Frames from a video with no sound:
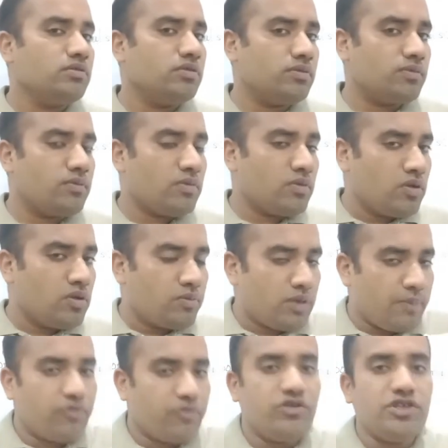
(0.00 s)
the
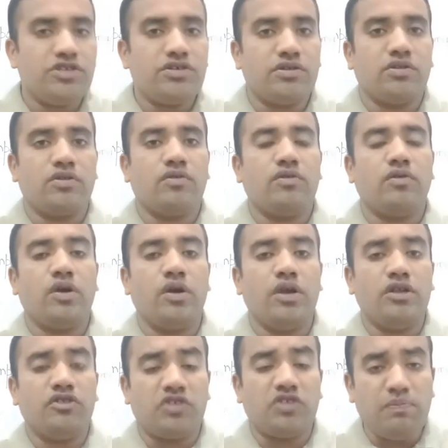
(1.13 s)
preposition.
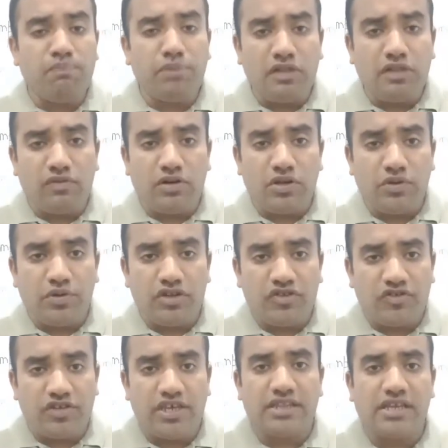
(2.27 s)
In simple word, you can
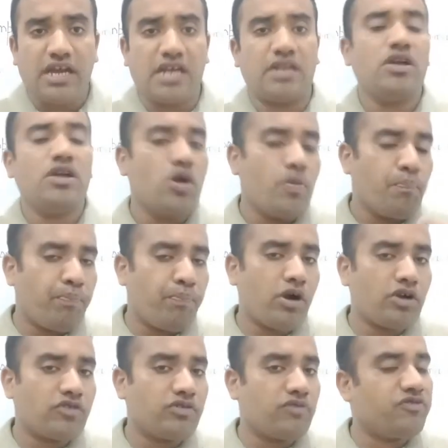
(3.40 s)
say that
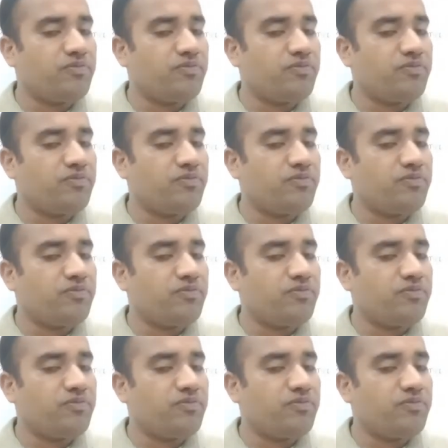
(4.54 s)
parts of